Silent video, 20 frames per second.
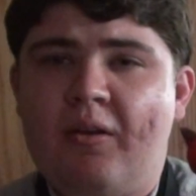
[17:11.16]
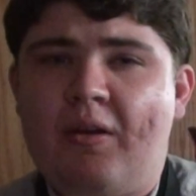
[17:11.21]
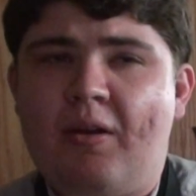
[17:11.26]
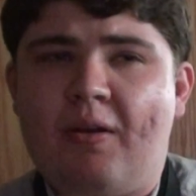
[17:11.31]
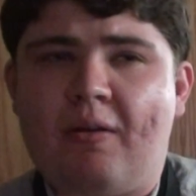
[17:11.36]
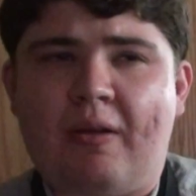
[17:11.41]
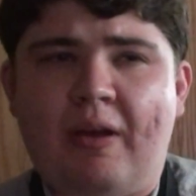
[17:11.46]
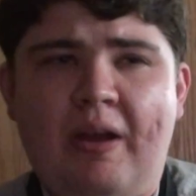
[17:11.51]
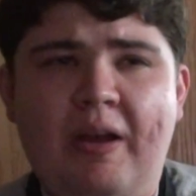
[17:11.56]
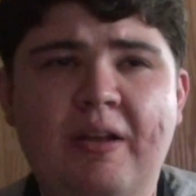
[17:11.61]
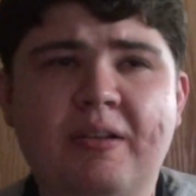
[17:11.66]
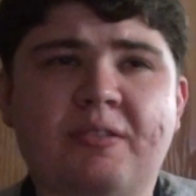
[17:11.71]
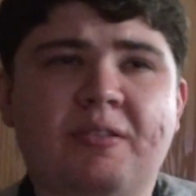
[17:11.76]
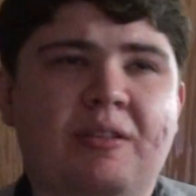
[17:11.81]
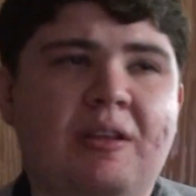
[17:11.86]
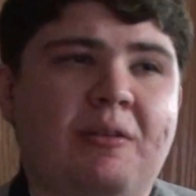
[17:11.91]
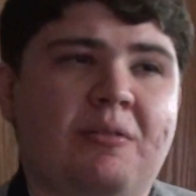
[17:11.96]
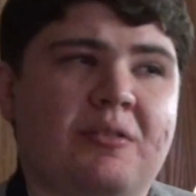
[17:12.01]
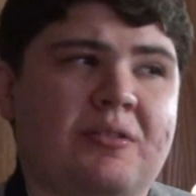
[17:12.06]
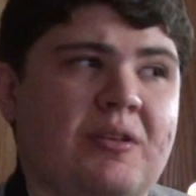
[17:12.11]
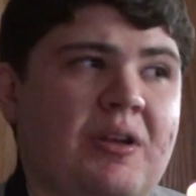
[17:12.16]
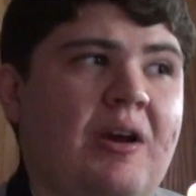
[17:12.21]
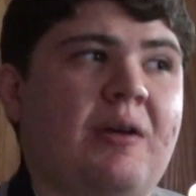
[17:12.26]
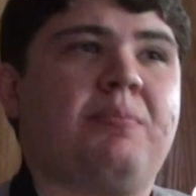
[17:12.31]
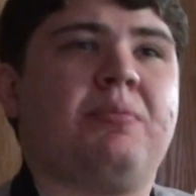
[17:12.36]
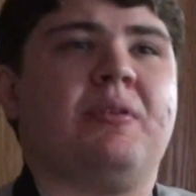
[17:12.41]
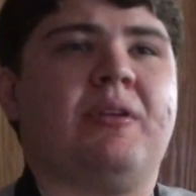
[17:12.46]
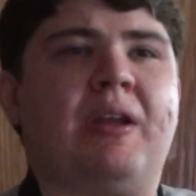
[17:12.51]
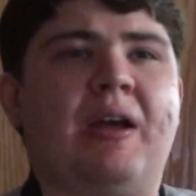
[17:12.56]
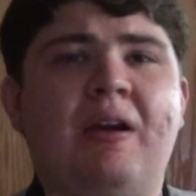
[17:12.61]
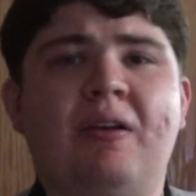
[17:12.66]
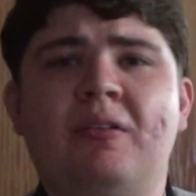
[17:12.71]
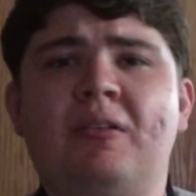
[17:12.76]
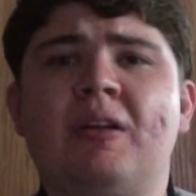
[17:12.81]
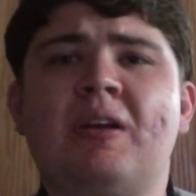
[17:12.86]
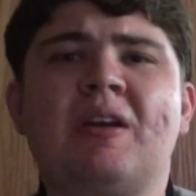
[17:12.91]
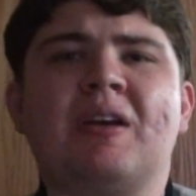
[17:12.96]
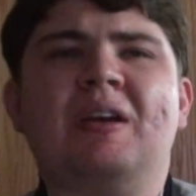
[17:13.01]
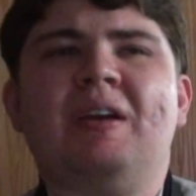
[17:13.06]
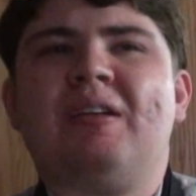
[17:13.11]
Okay, so that was up and down.
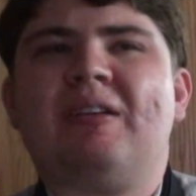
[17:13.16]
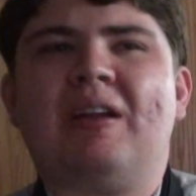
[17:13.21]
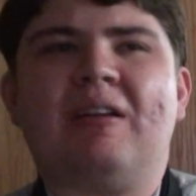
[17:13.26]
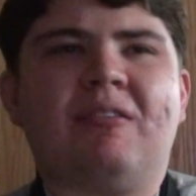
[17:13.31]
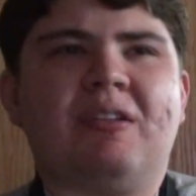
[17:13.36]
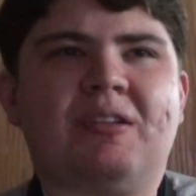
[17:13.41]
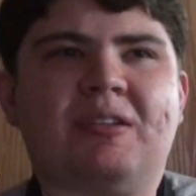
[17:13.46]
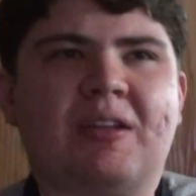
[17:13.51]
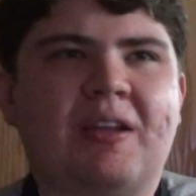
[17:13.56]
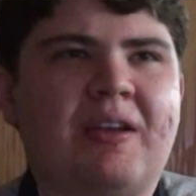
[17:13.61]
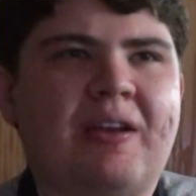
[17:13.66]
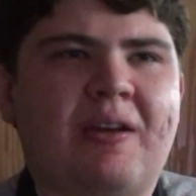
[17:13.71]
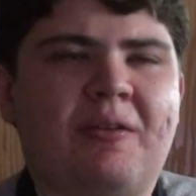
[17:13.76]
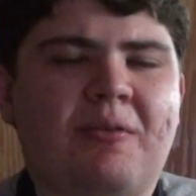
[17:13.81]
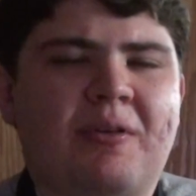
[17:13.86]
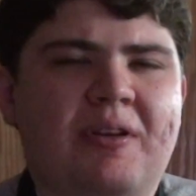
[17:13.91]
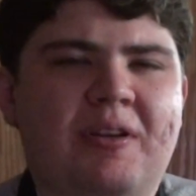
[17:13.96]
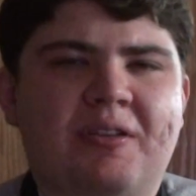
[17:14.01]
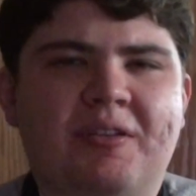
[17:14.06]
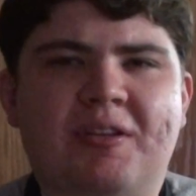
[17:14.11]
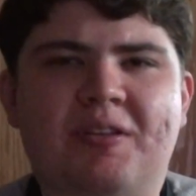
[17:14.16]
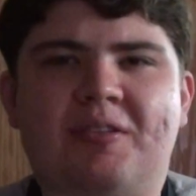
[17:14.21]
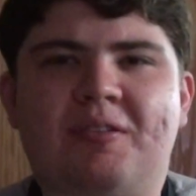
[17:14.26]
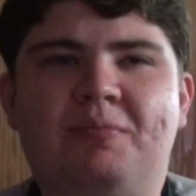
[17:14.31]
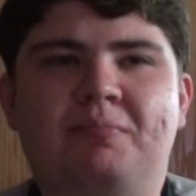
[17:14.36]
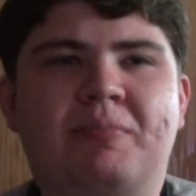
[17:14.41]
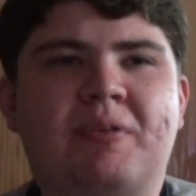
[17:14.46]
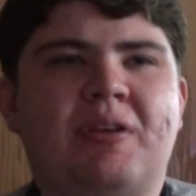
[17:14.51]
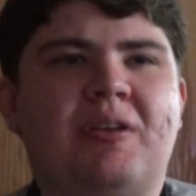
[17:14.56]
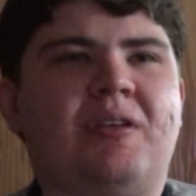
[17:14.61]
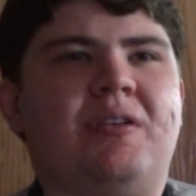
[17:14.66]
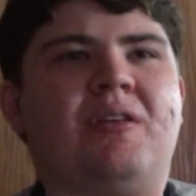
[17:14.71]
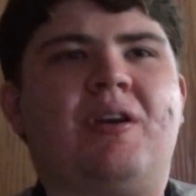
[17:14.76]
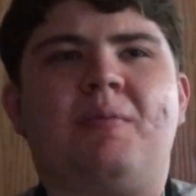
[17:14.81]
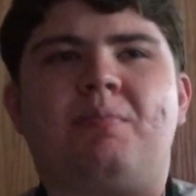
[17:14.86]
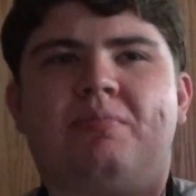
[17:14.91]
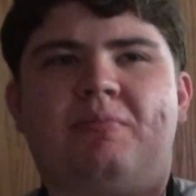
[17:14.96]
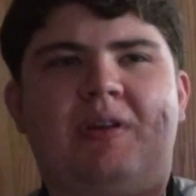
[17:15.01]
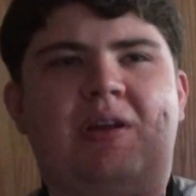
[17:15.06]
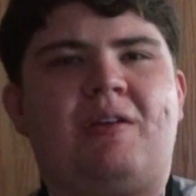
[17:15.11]
Now let's say I want to just be
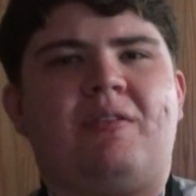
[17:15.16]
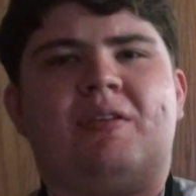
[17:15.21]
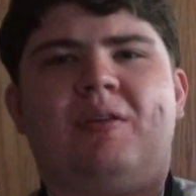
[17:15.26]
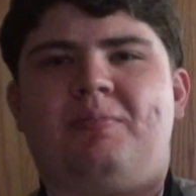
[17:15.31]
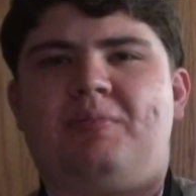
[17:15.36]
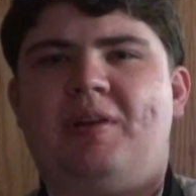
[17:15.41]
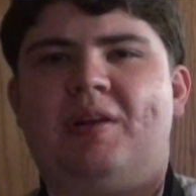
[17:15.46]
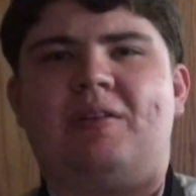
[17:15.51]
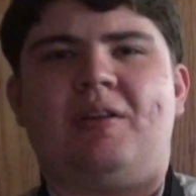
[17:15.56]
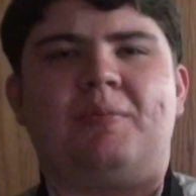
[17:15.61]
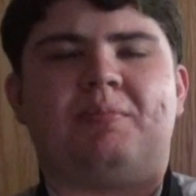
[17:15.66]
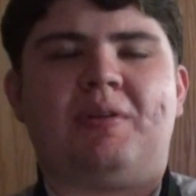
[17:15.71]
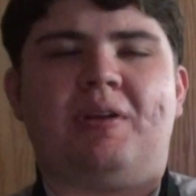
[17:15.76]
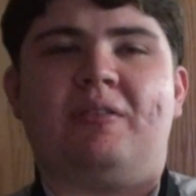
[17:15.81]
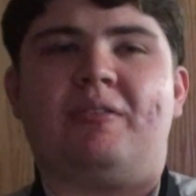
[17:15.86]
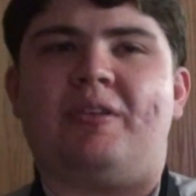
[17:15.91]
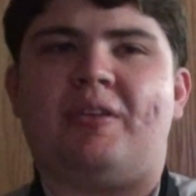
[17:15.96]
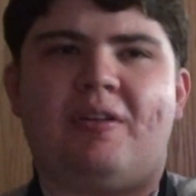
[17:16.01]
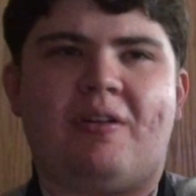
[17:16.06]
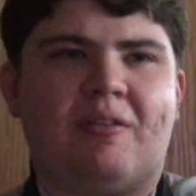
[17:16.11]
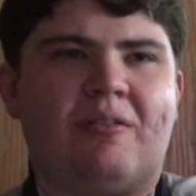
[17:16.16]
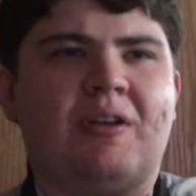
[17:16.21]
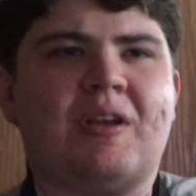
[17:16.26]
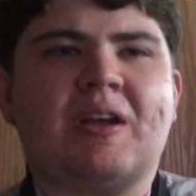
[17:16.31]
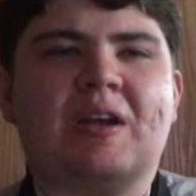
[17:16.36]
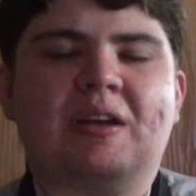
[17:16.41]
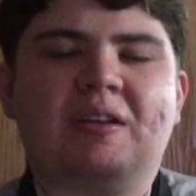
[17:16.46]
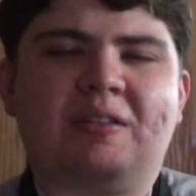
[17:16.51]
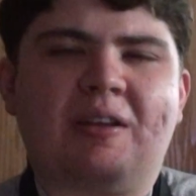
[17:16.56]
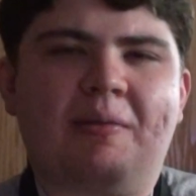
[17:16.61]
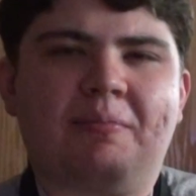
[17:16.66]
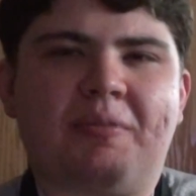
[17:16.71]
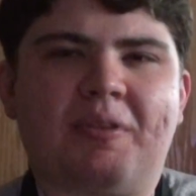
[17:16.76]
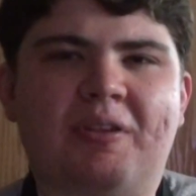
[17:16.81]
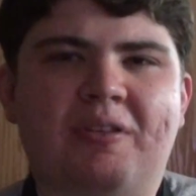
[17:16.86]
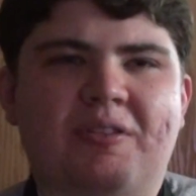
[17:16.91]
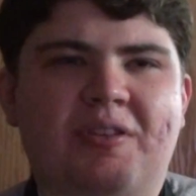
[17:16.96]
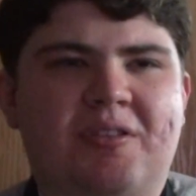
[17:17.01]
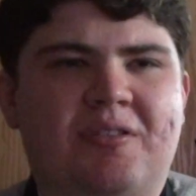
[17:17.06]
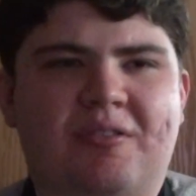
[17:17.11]
up, down, up, down, up, down, you know,
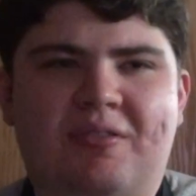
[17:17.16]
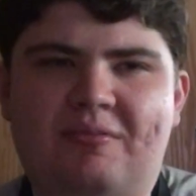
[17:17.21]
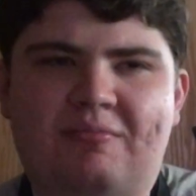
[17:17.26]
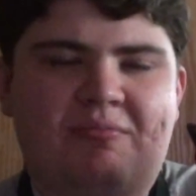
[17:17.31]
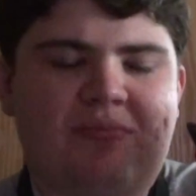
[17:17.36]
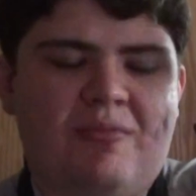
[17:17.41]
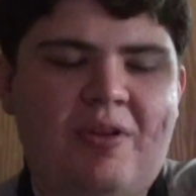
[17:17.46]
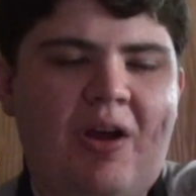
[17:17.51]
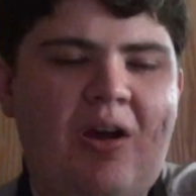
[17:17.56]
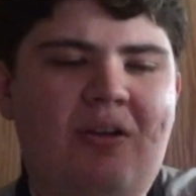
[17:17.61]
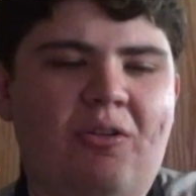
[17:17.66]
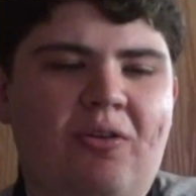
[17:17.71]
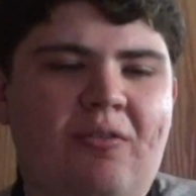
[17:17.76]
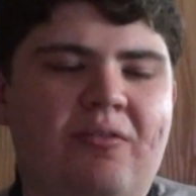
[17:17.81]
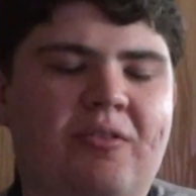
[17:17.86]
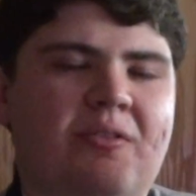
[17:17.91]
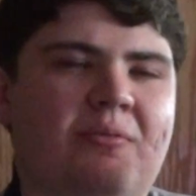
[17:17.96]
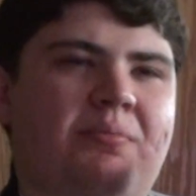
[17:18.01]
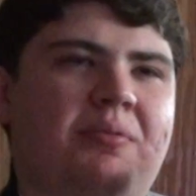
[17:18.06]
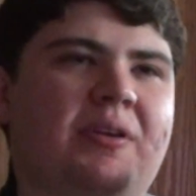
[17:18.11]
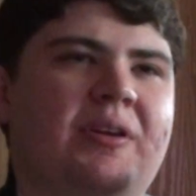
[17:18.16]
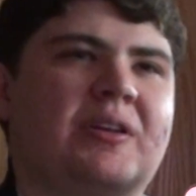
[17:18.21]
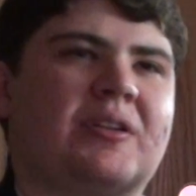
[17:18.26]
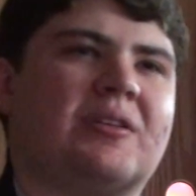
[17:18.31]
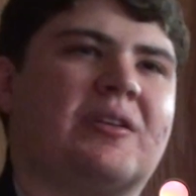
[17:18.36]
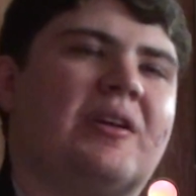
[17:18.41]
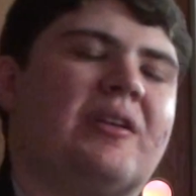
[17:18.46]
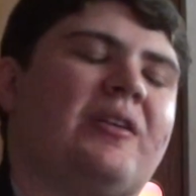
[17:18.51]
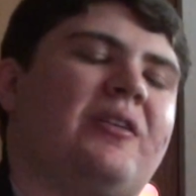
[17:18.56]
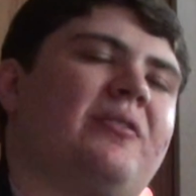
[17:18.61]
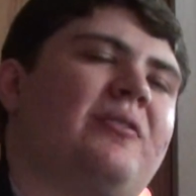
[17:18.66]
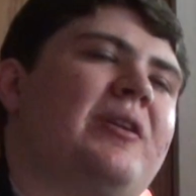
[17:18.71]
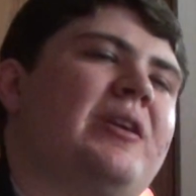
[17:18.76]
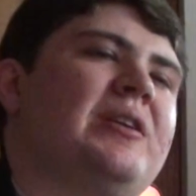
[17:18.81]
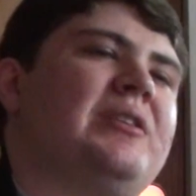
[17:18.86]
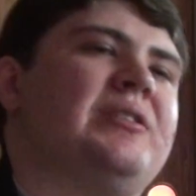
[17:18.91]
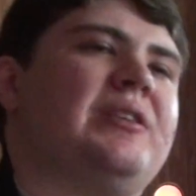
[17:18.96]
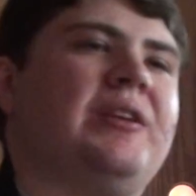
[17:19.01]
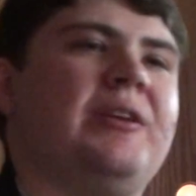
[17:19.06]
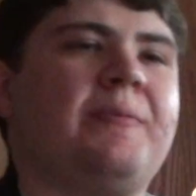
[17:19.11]
something just all over the place, kind of
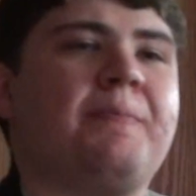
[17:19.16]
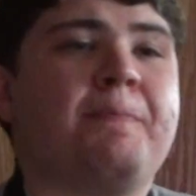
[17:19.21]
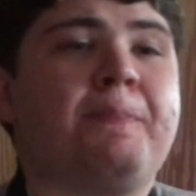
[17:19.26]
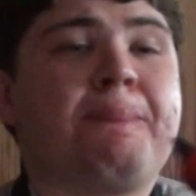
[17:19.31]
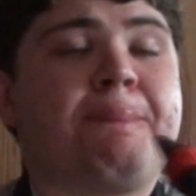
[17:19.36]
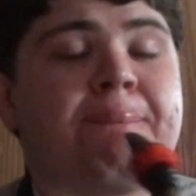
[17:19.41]
crazy.